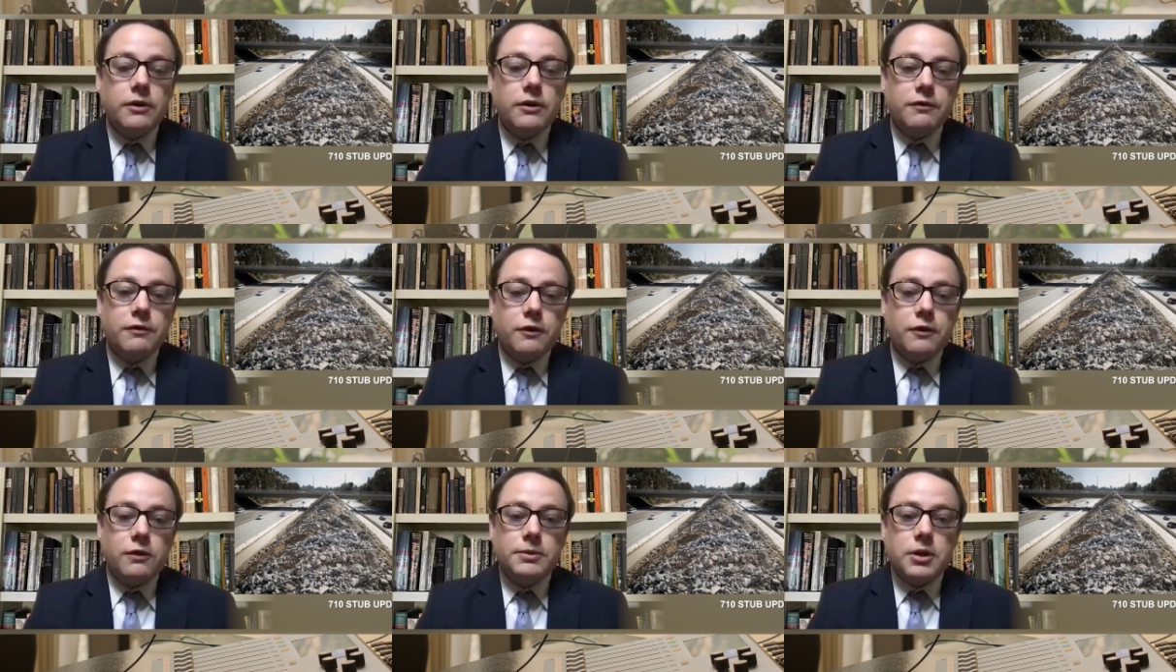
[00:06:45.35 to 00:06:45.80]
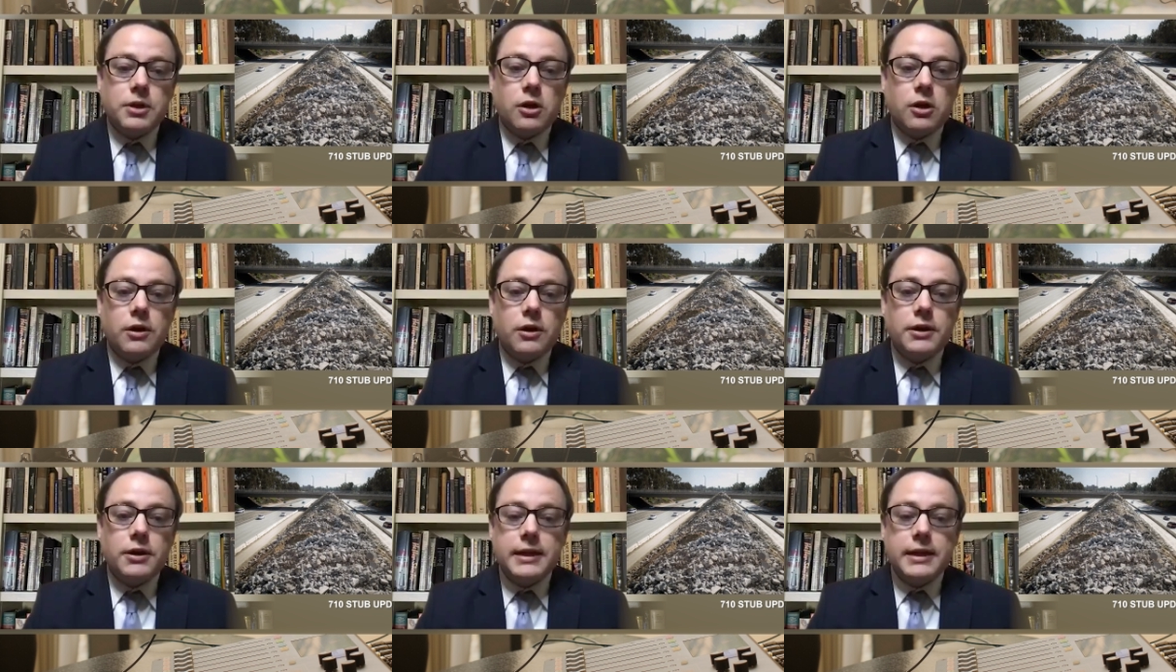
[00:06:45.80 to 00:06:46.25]
Two other
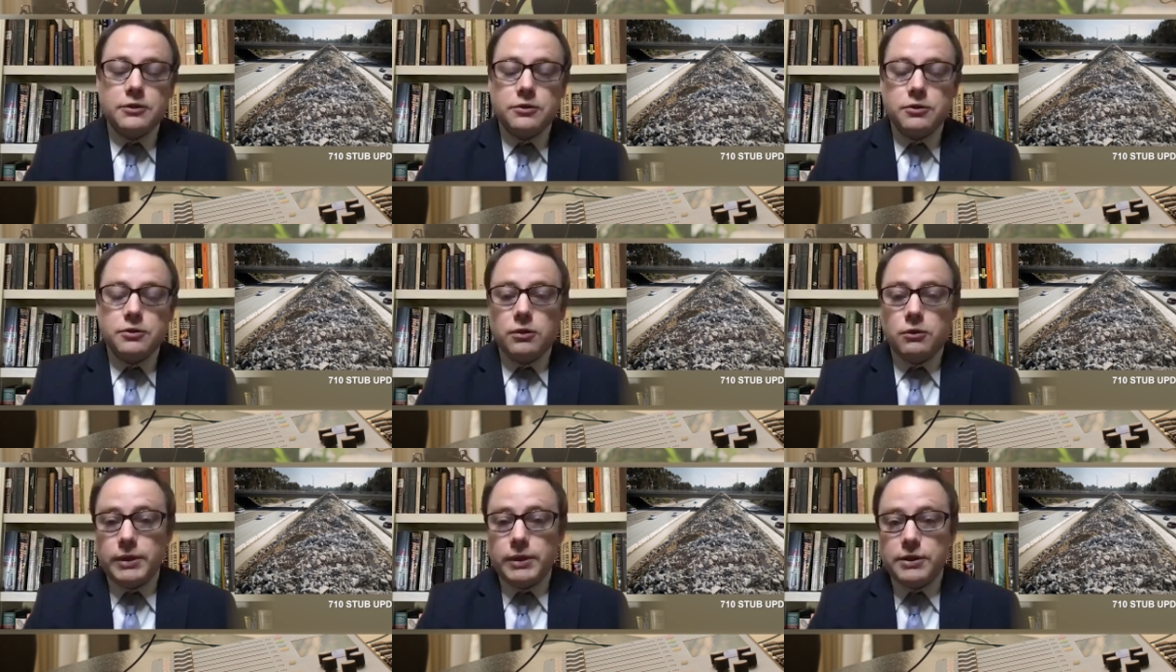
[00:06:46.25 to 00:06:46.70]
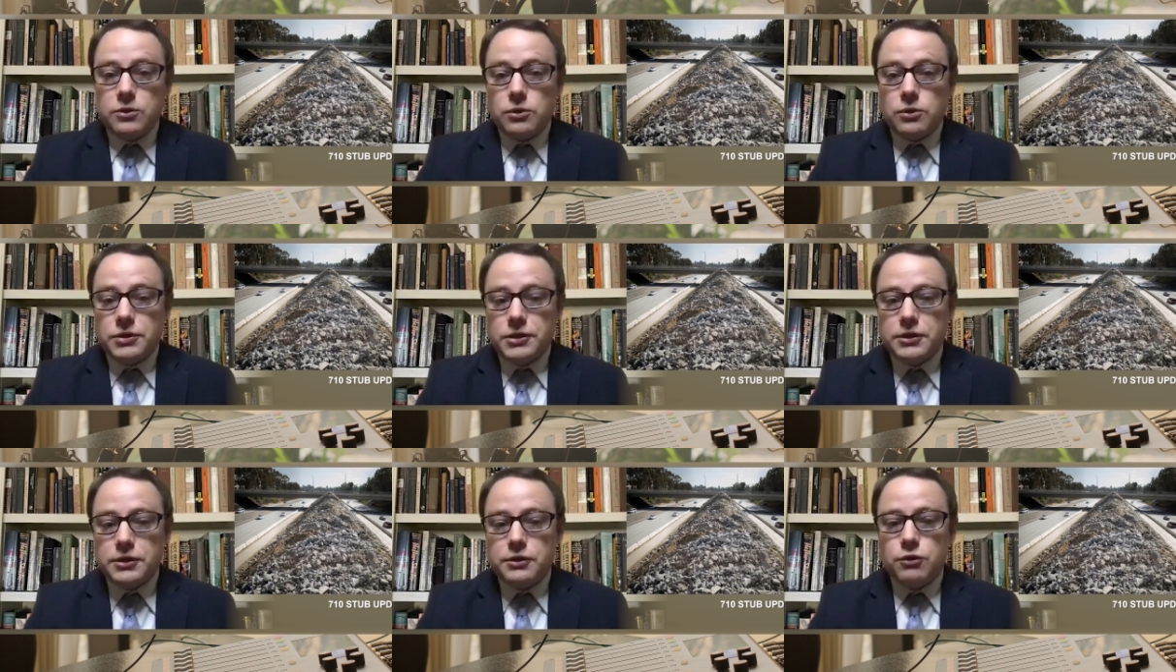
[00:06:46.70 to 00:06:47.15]
firms, Architectural
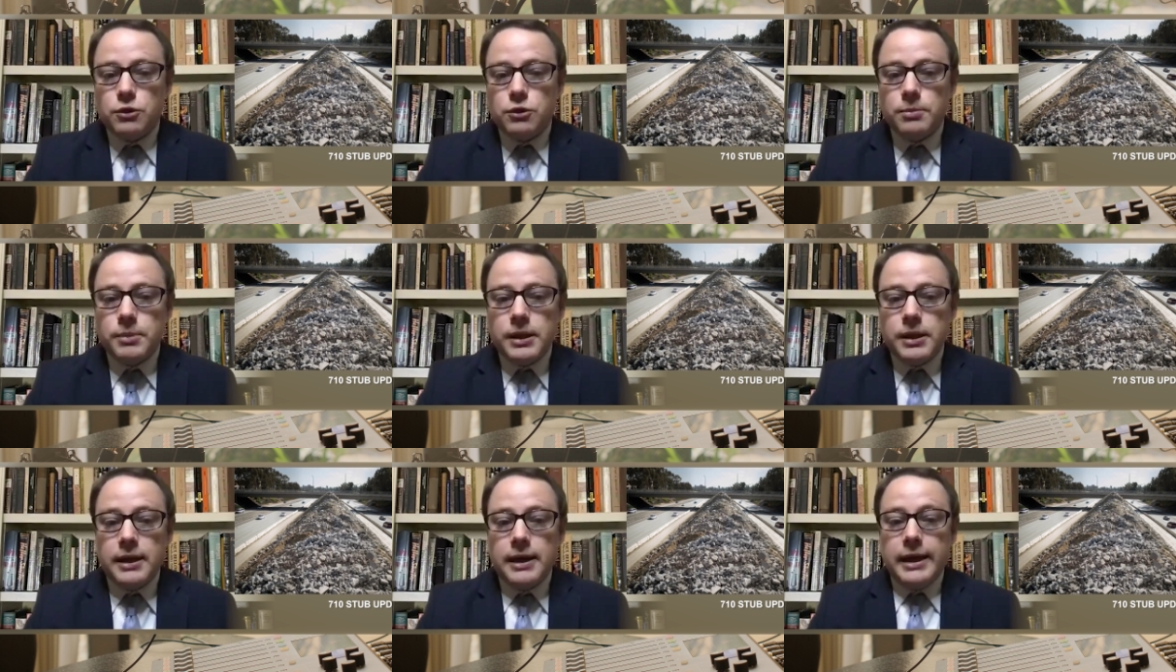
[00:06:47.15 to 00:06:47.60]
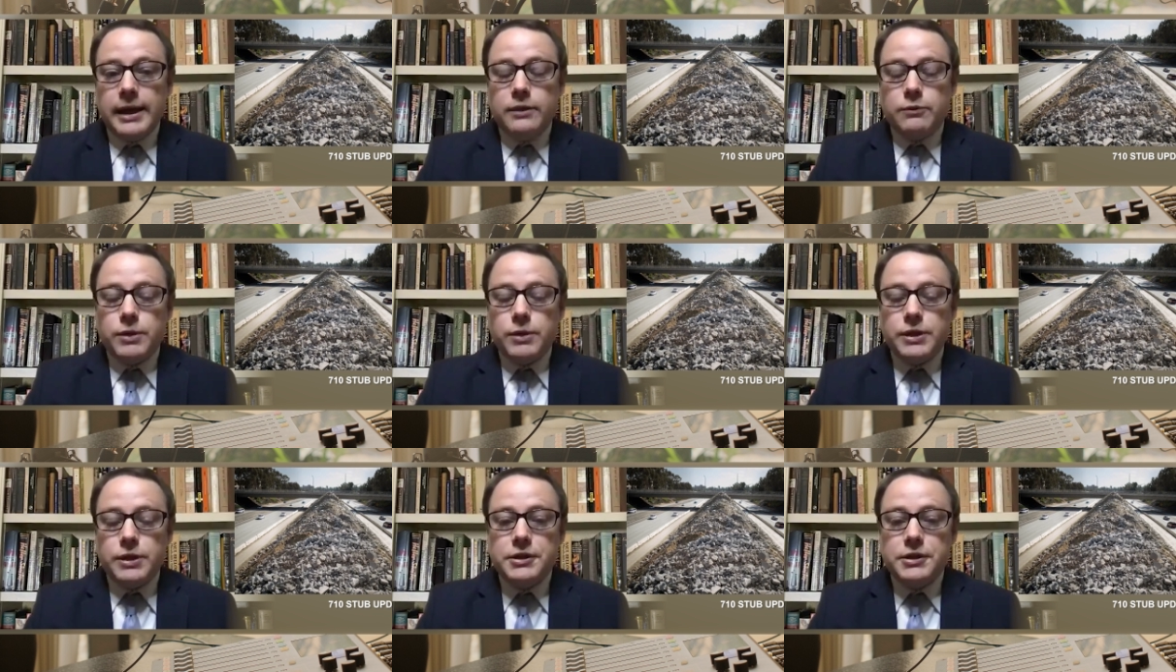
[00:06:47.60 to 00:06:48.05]
Resources Group
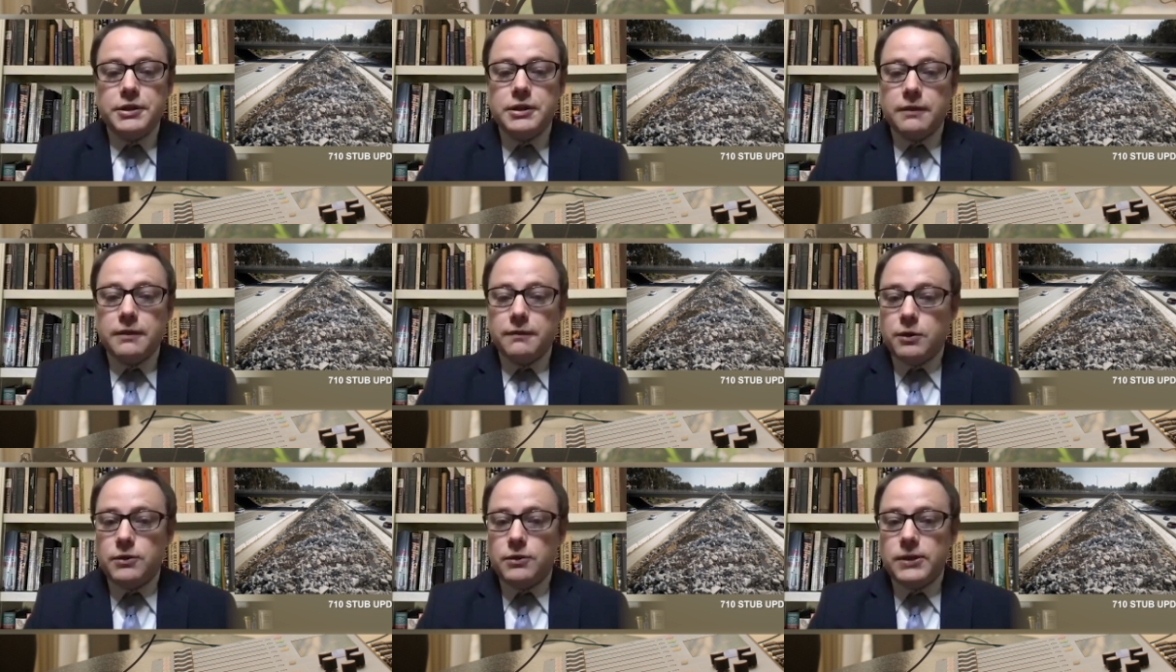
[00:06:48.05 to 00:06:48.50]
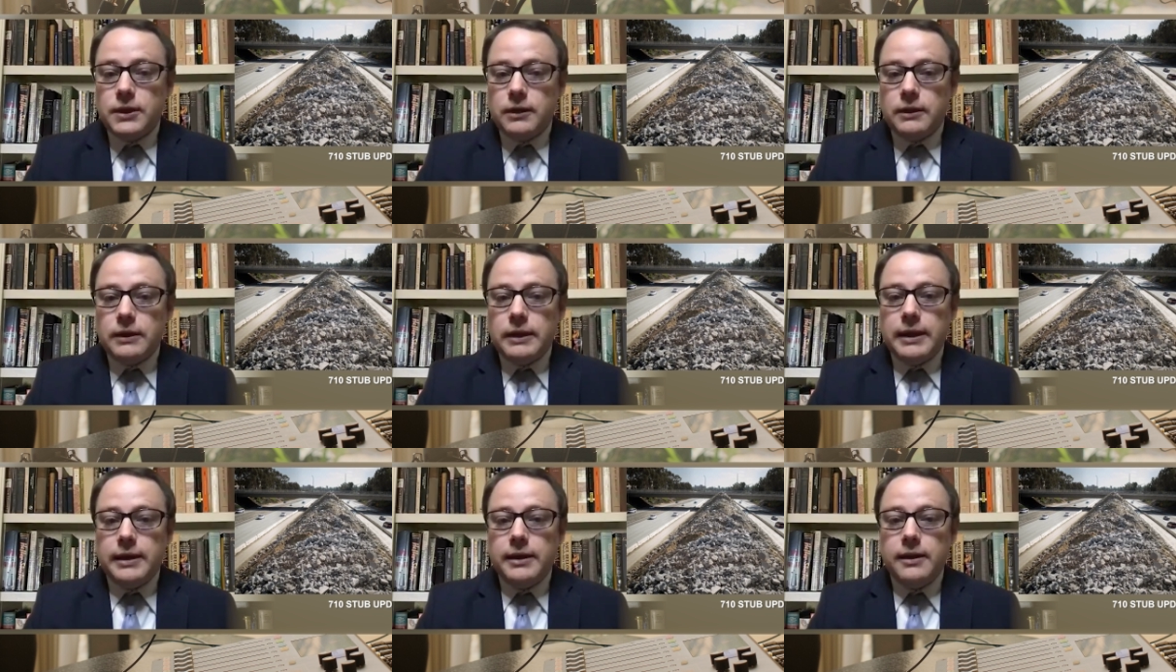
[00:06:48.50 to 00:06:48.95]
and Regents of
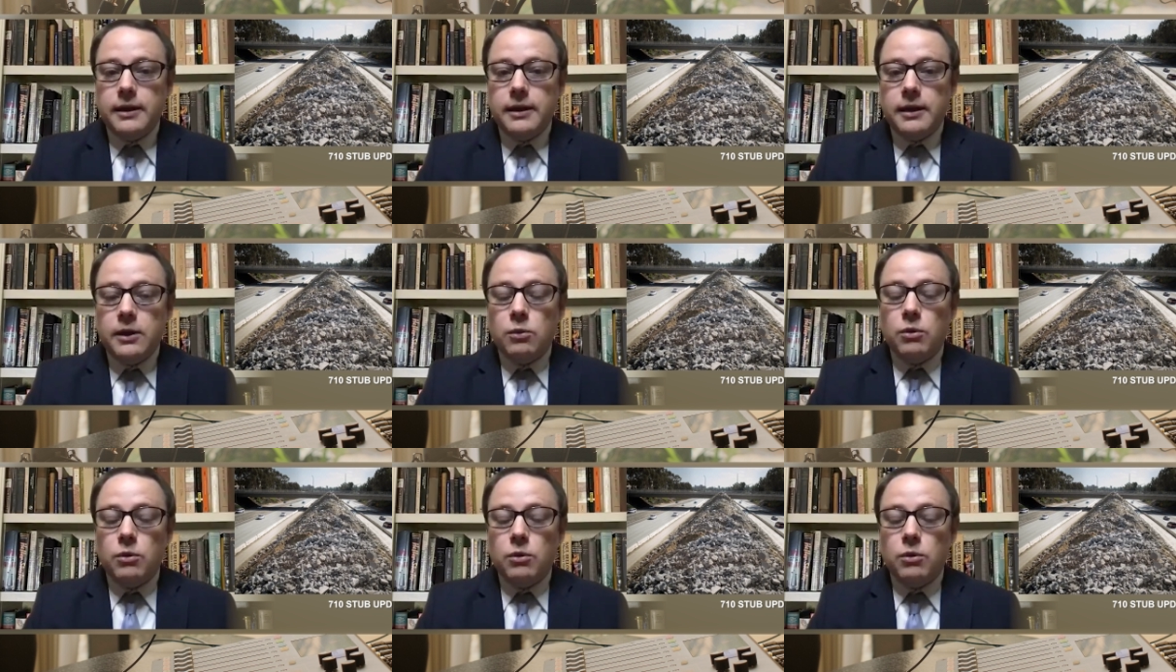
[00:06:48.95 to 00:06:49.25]
UCLA,